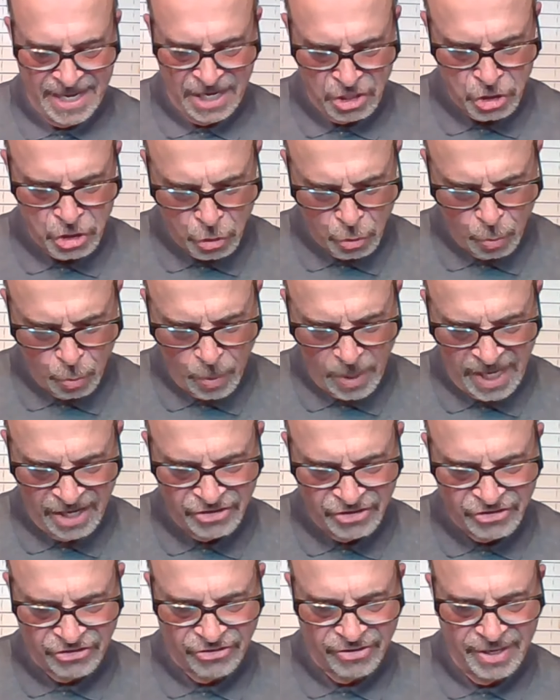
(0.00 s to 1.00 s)
In 2
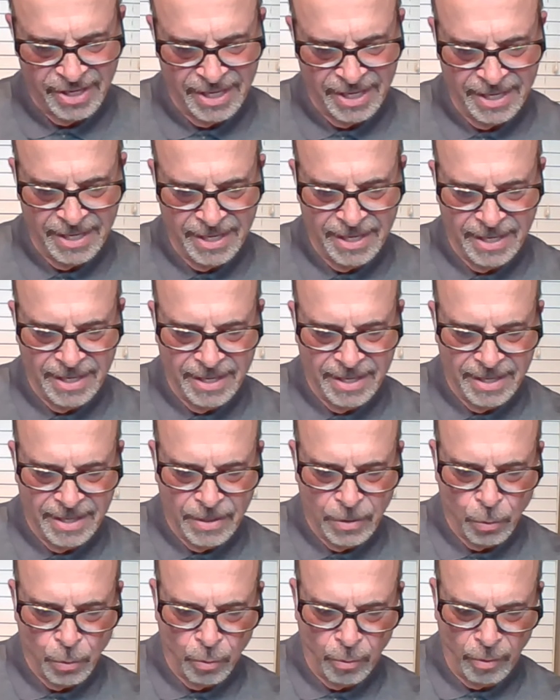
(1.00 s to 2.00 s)
weeks,
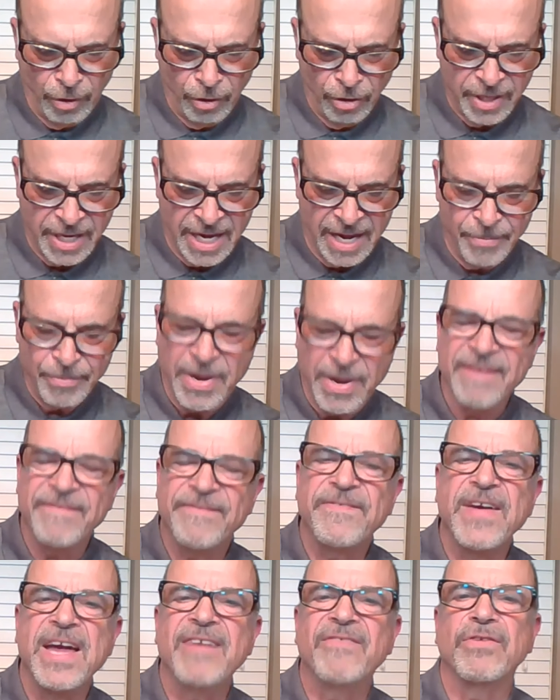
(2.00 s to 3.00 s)
we'll look at
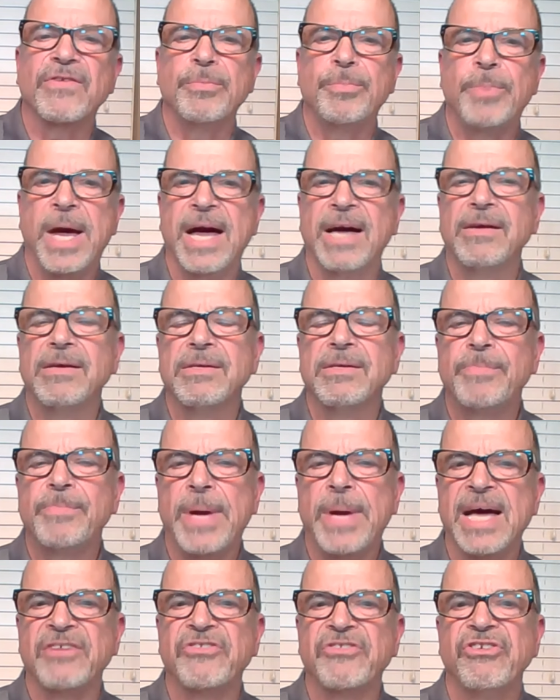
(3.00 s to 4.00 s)
my favorite
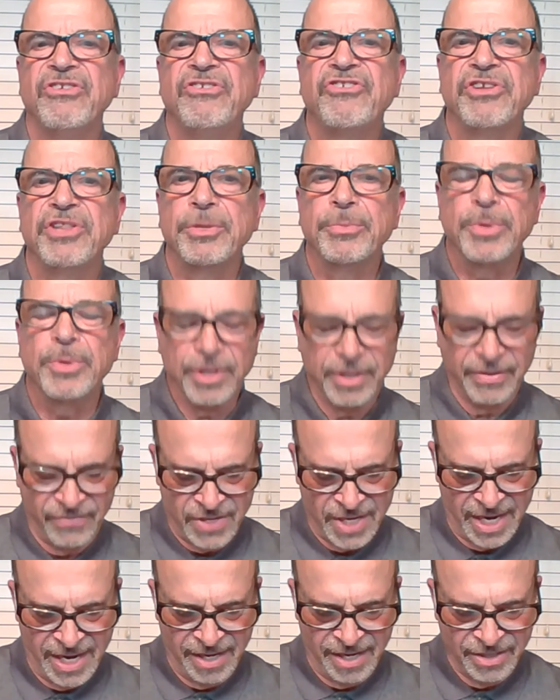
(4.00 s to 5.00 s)
passage in the book
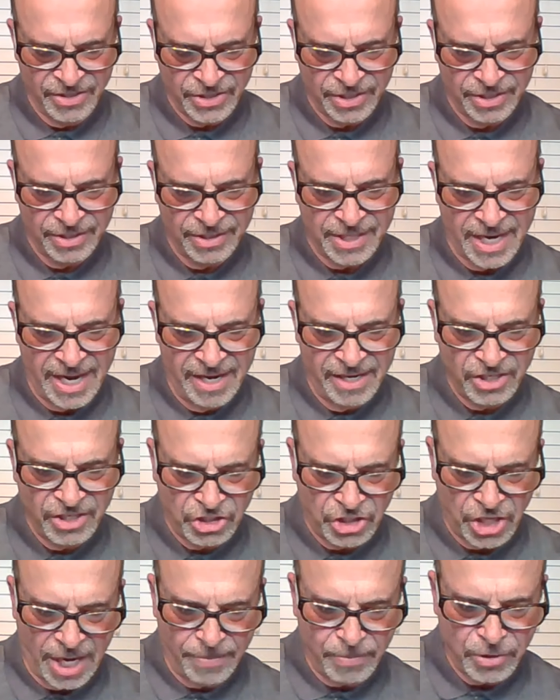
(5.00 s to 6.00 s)
of Titus,
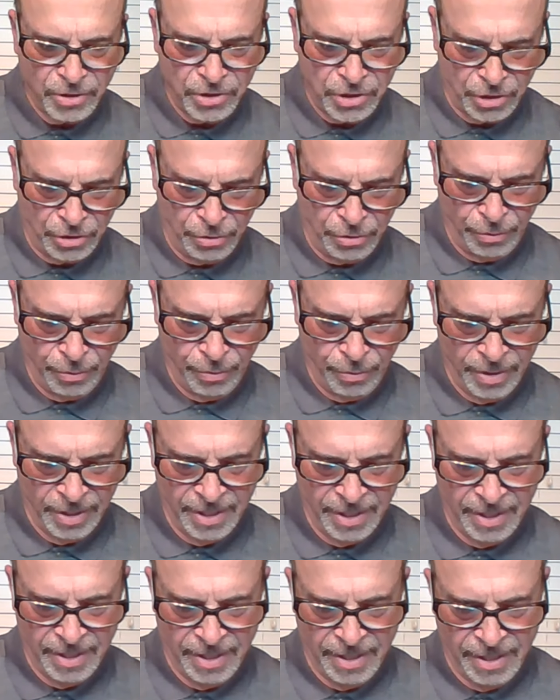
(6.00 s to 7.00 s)
Titus chapter 2,
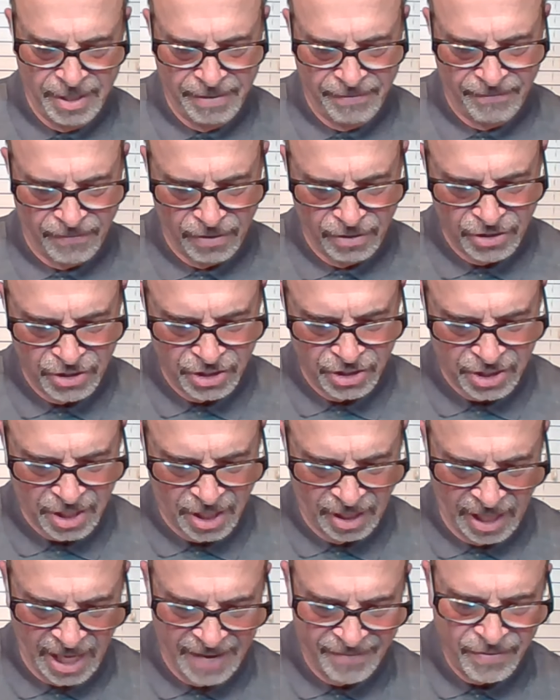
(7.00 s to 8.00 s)

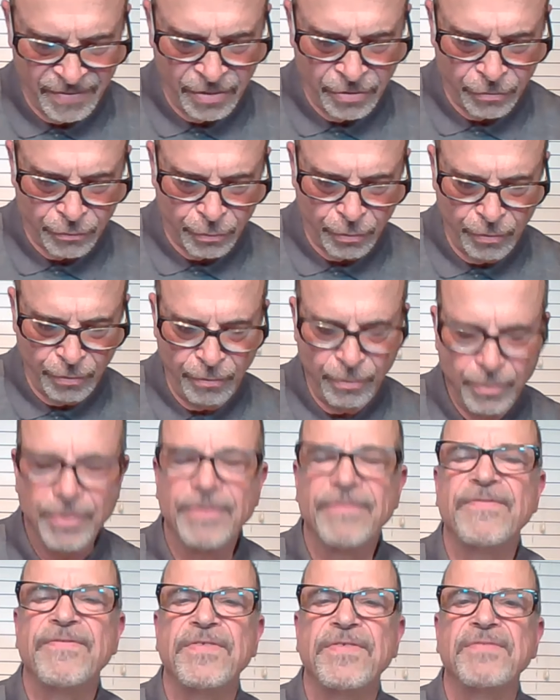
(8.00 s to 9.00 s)
verses 11
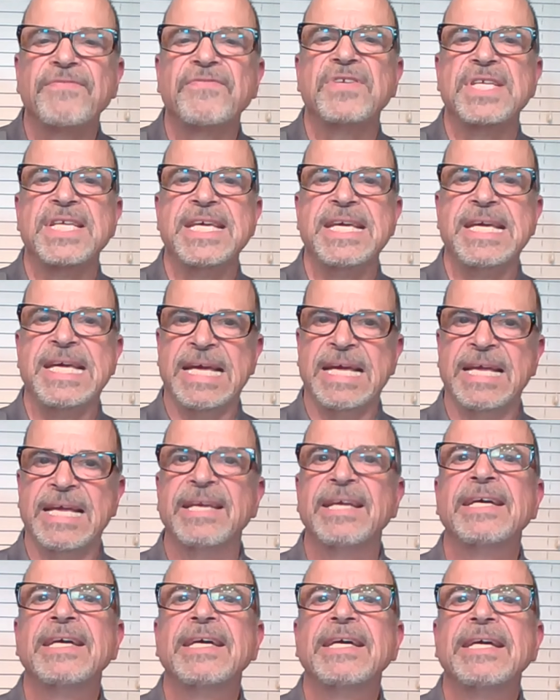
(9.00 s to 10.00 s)
through
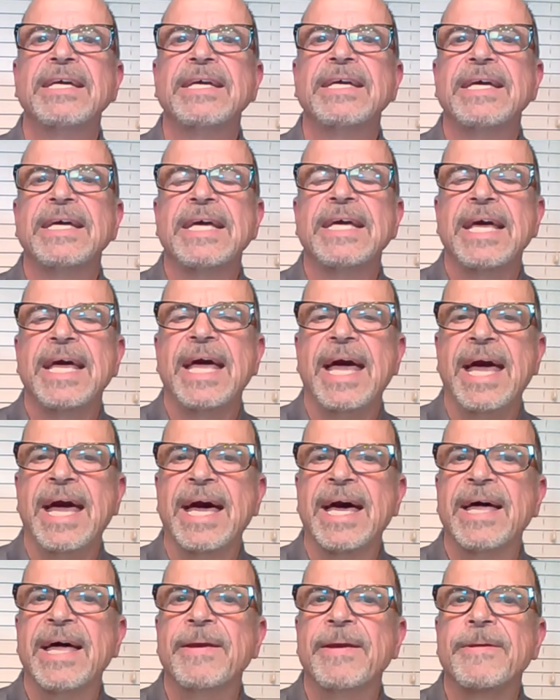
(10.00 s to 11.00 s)
15.
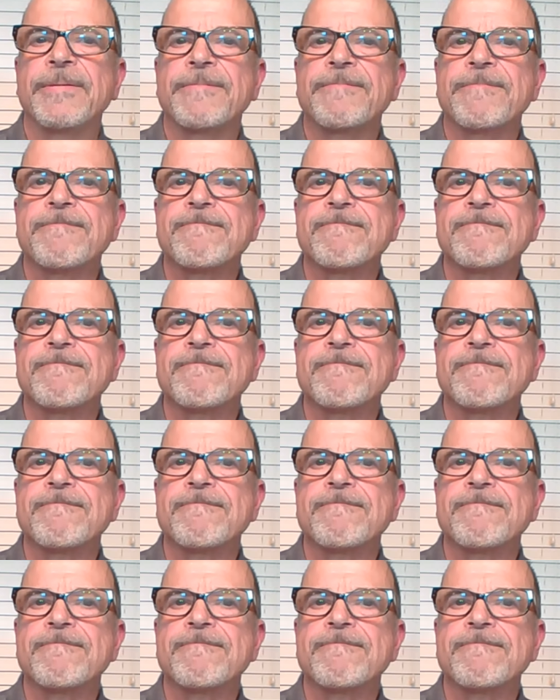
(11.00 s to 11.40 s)
And